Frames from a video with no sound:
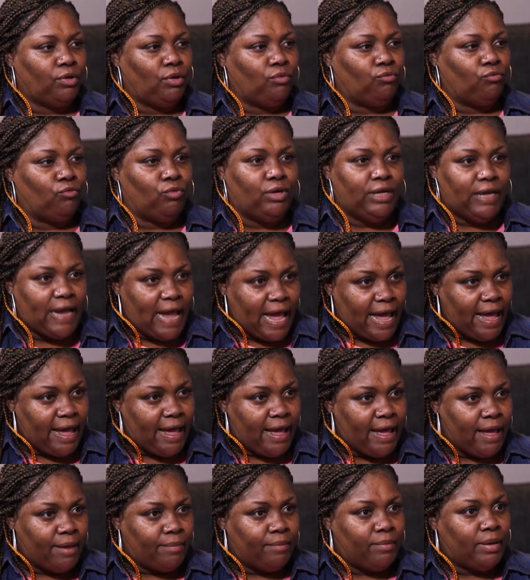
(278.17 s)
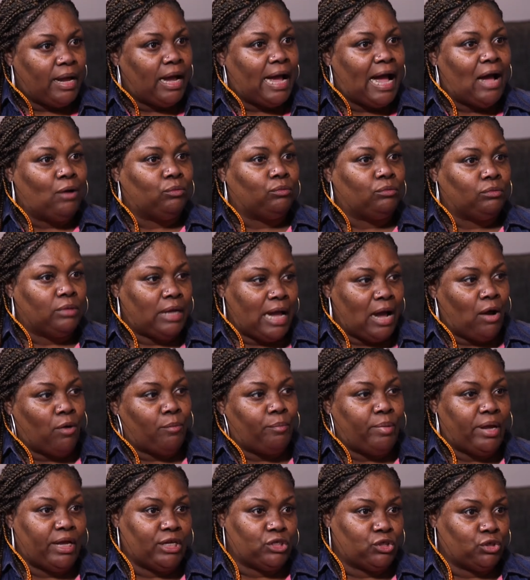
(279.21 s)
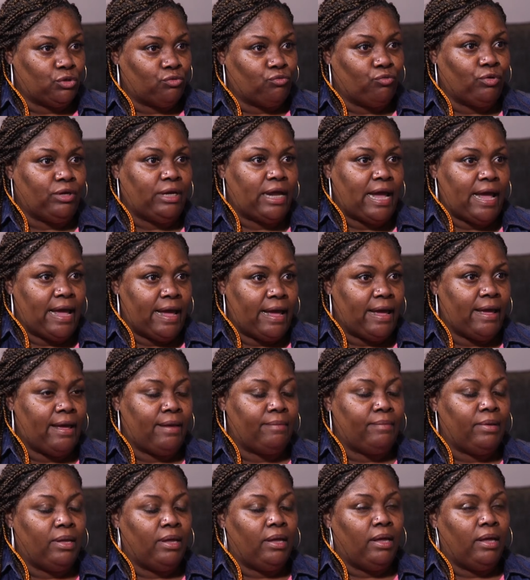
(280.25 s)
rehab, outpatient rehab.